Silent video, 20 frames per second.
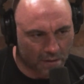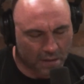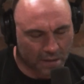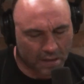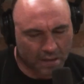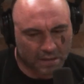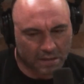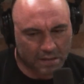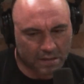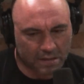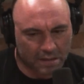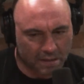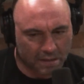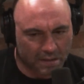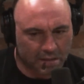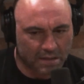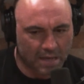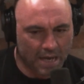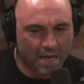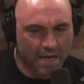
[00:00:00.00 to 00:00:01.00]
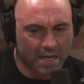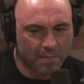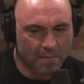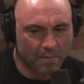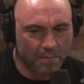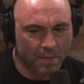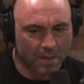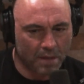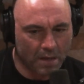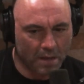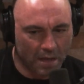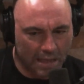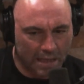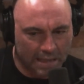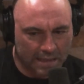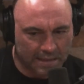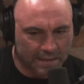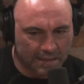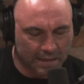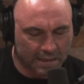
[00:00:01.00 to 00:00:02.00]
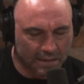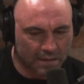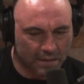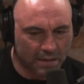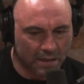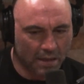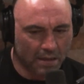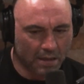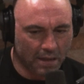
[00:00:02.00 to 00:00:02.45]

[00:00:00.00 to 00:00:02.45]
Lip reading: that this is the same instance,